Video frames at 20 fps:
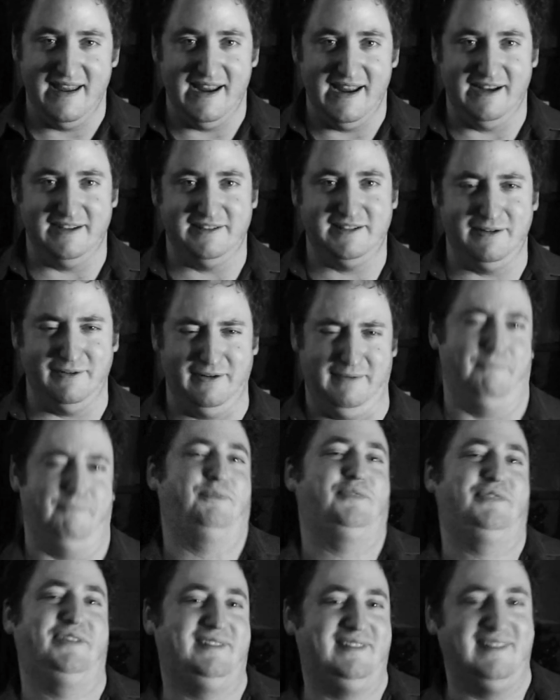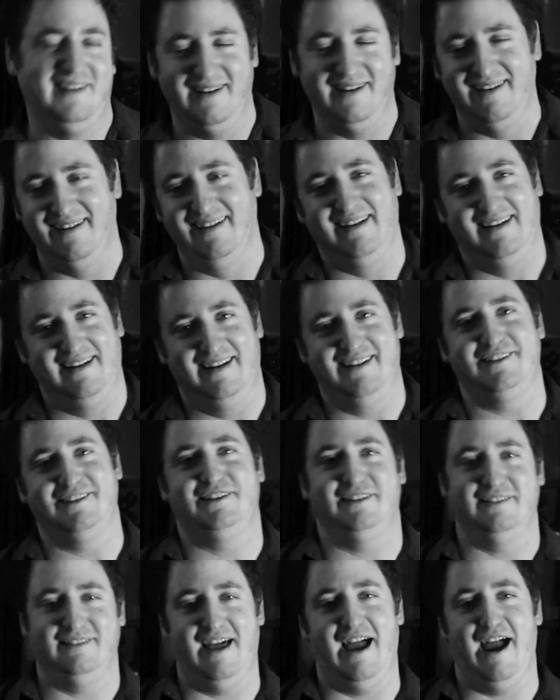And she went, psh, and
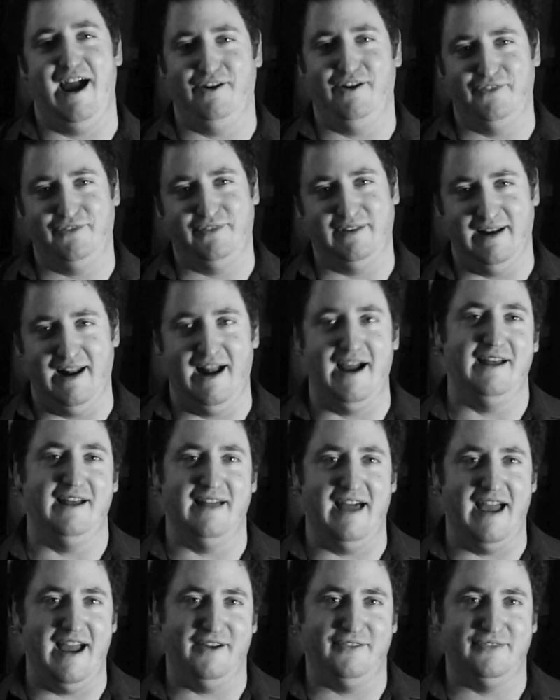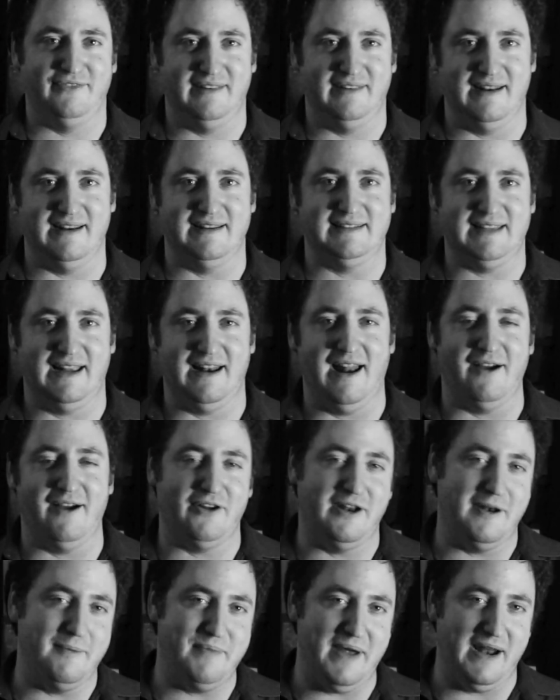she laughed and I laughed. And I said, I'm
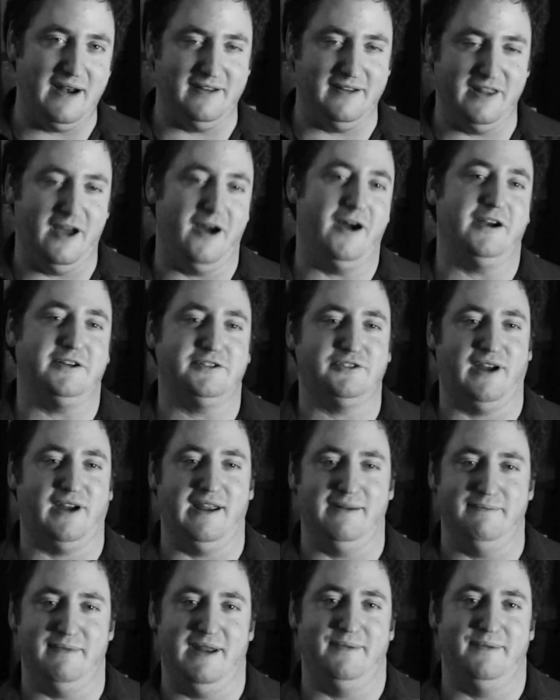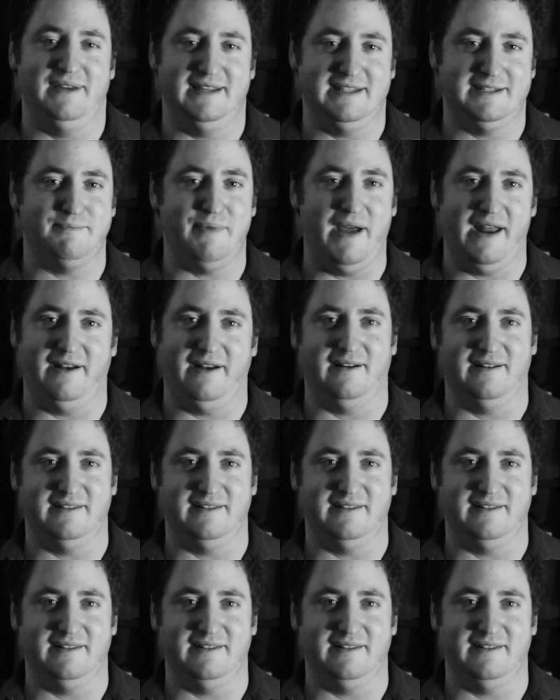going to bet on the R train. Maybe it's better.